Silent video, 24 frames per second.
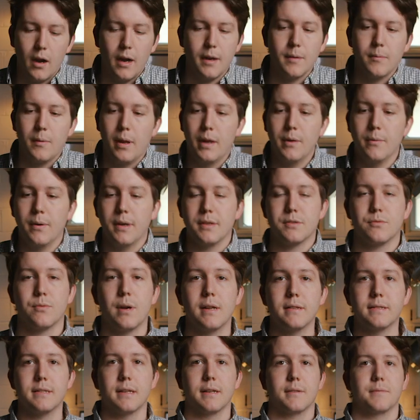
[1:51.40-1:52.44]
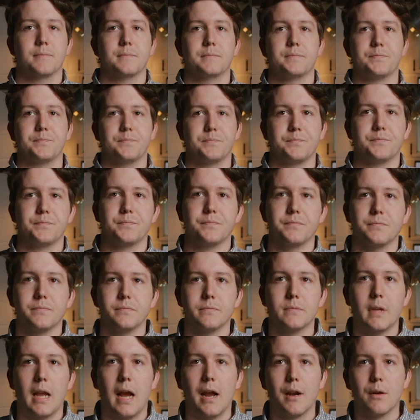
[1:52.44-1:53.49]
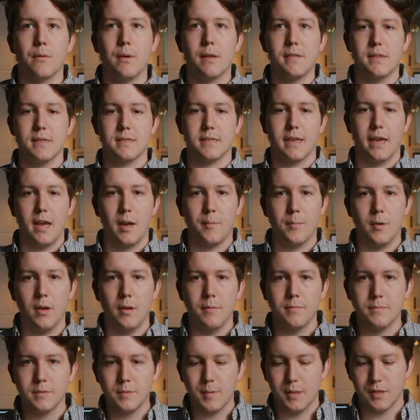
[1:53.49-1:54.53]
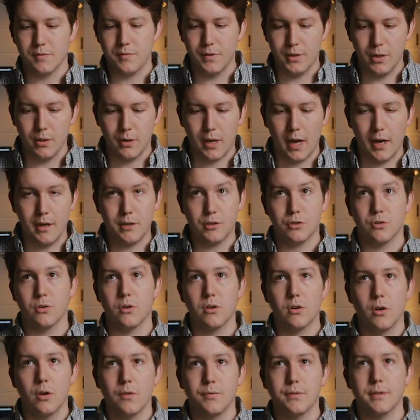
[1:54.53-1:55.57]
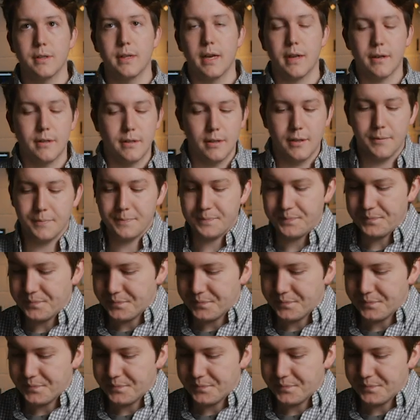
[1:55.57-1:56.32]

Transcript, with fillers: All right, anyways, renting. How to rent this camera. So this video kind of short, hopefully, I don't know.